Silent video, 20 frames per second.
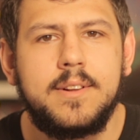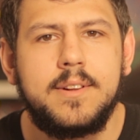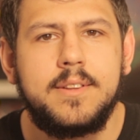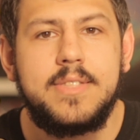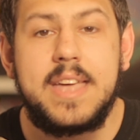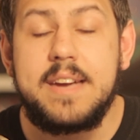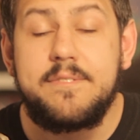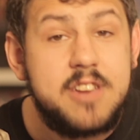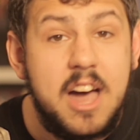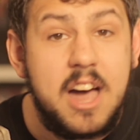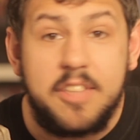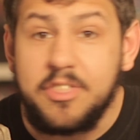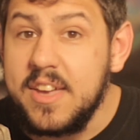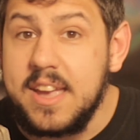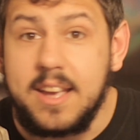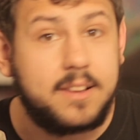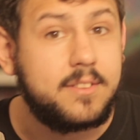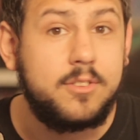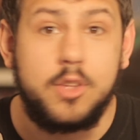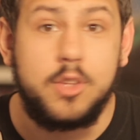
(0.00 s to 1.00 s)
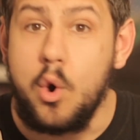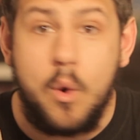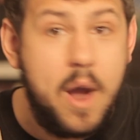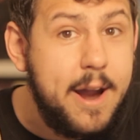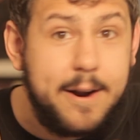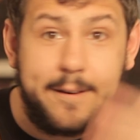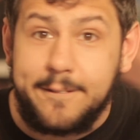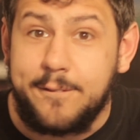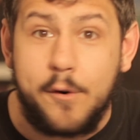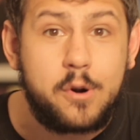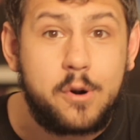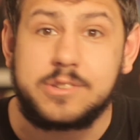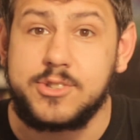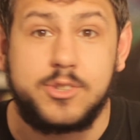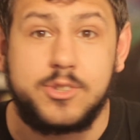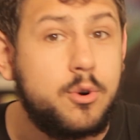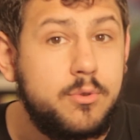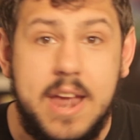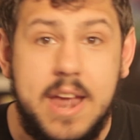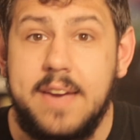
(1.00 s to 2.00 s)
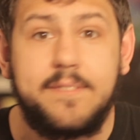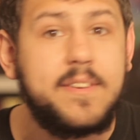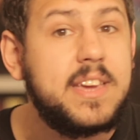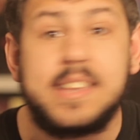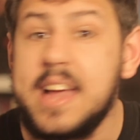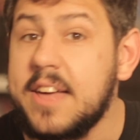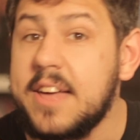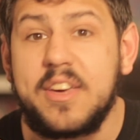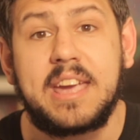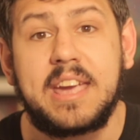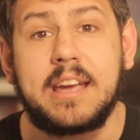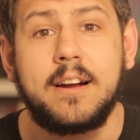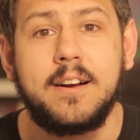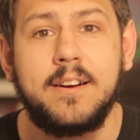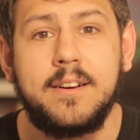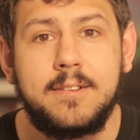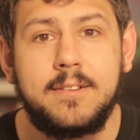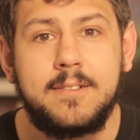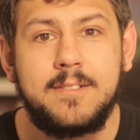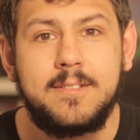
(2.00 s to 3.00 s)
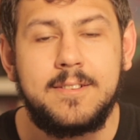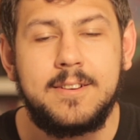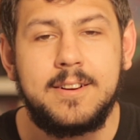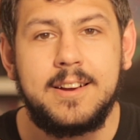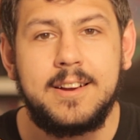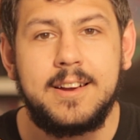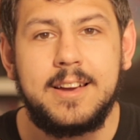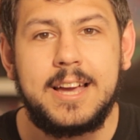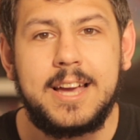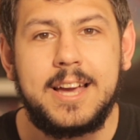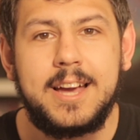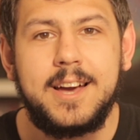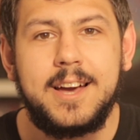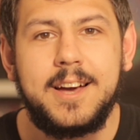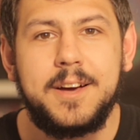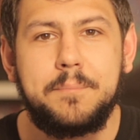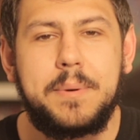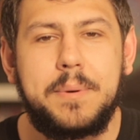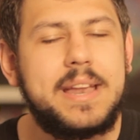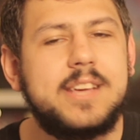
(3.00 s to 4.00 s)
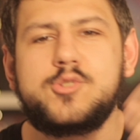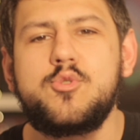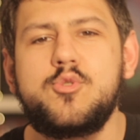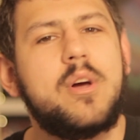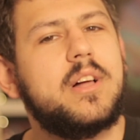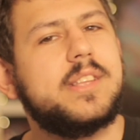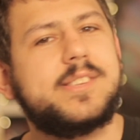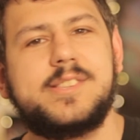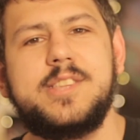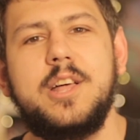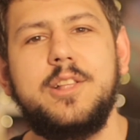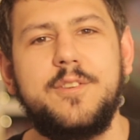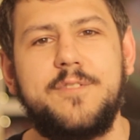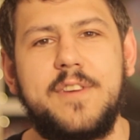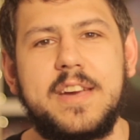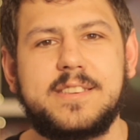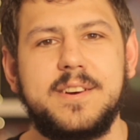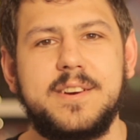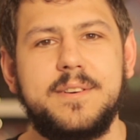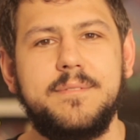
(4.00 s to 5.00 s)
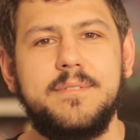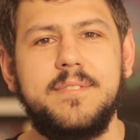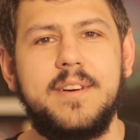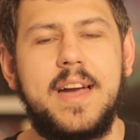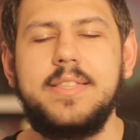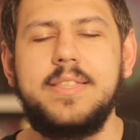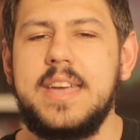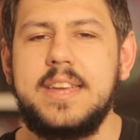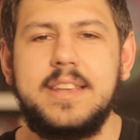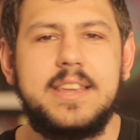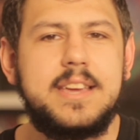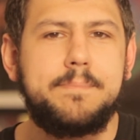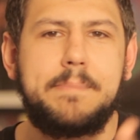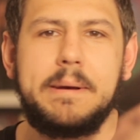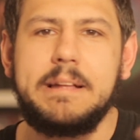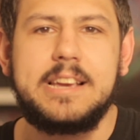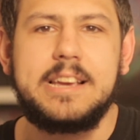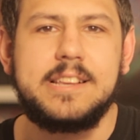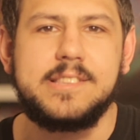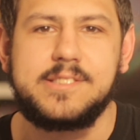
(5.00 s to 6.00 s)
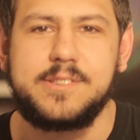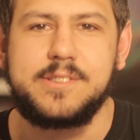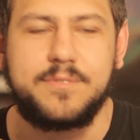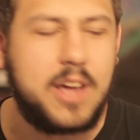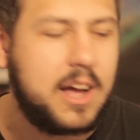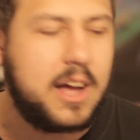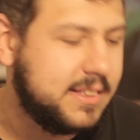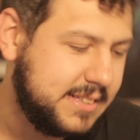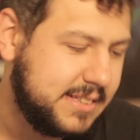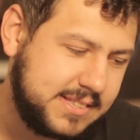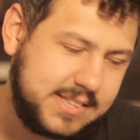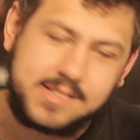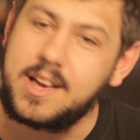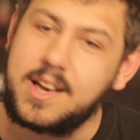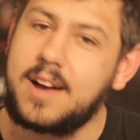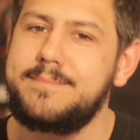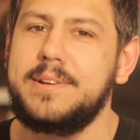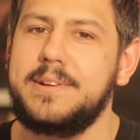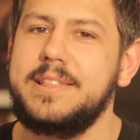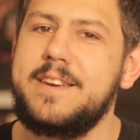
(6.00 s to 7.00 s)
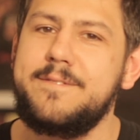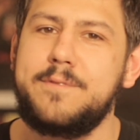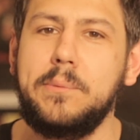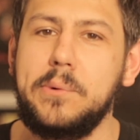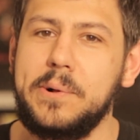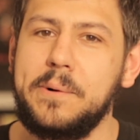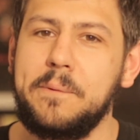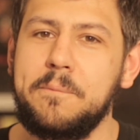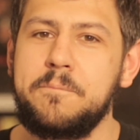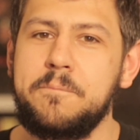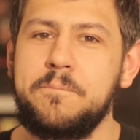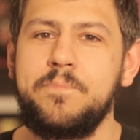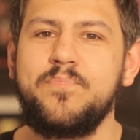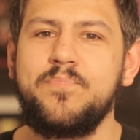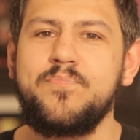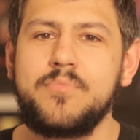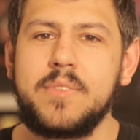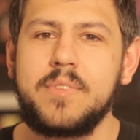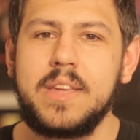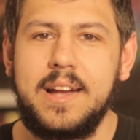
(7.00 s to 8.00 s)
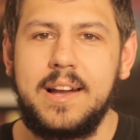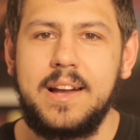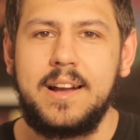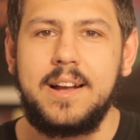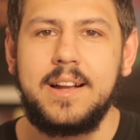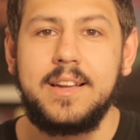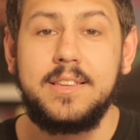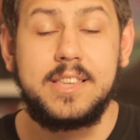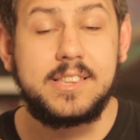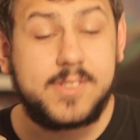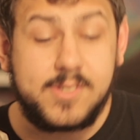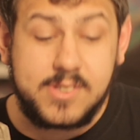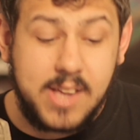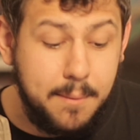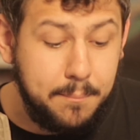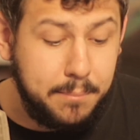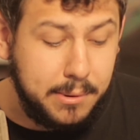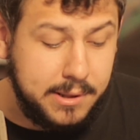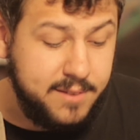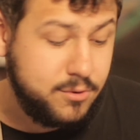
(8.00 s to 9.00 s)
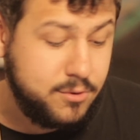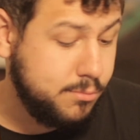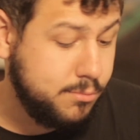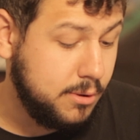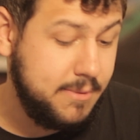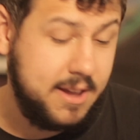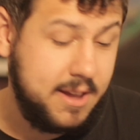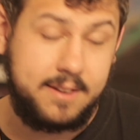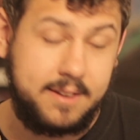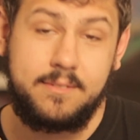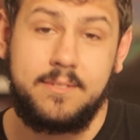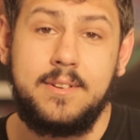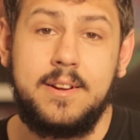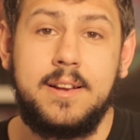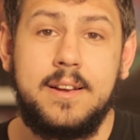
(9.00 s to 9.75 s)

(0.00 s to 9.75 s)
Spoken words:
They have nothing, no air force, no navy, nothing. But Israel is still the victim, and they need billions of dollars. This is unbelievable. This is unbelievable, man.